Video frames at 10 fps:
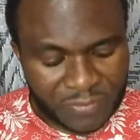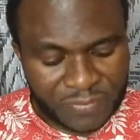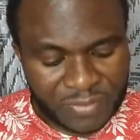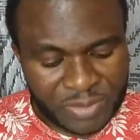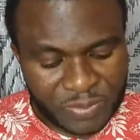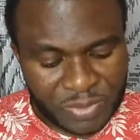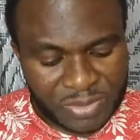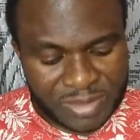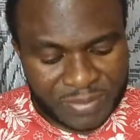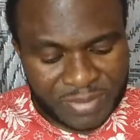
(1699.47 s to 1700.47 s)

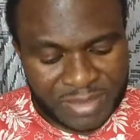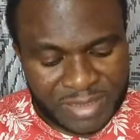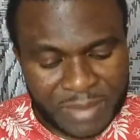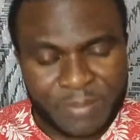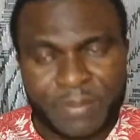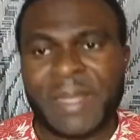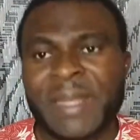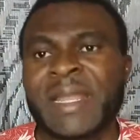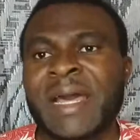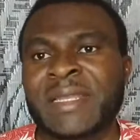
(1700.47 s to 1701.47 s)
responsabilità
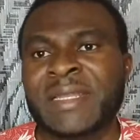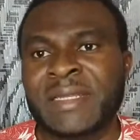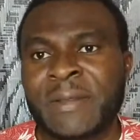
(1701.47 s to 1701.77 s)
penale,